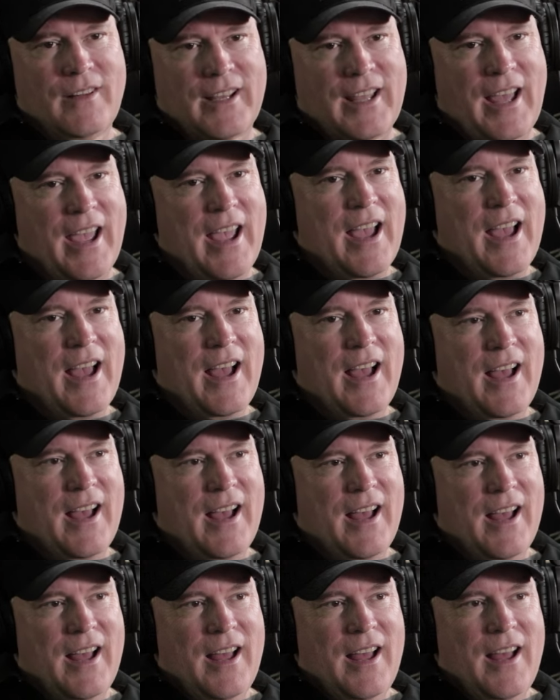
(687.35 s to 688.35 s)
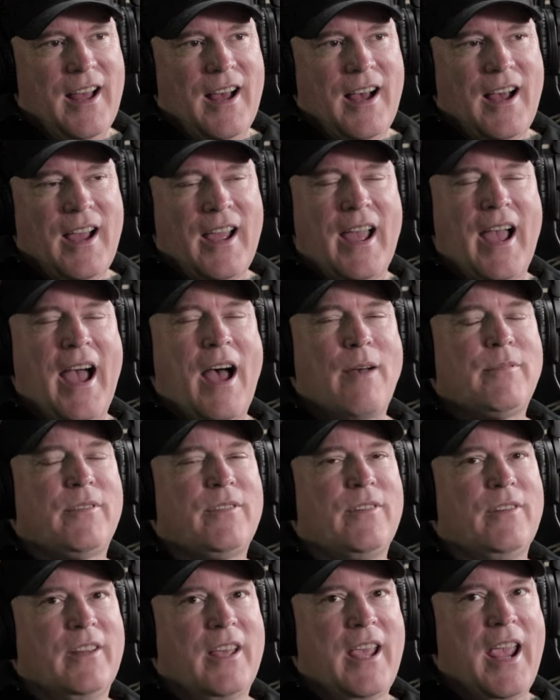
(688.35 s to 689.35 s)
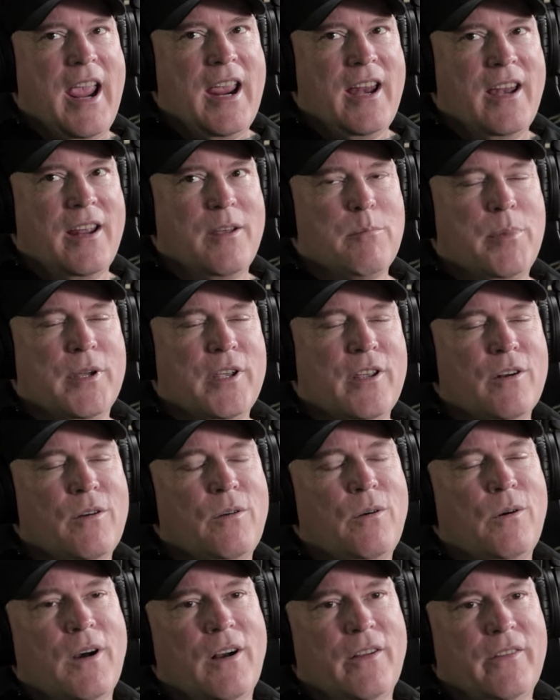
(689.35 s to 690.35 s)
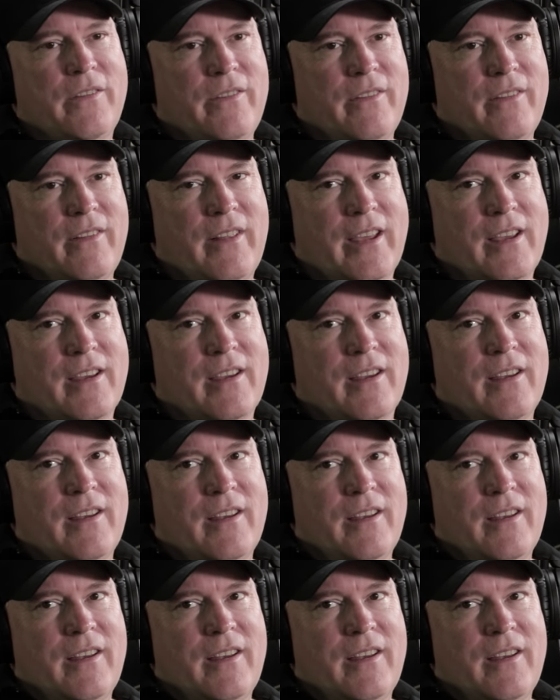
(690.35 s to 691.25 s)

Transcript: and it's so heavy. I absolutely hate it. But you know who else like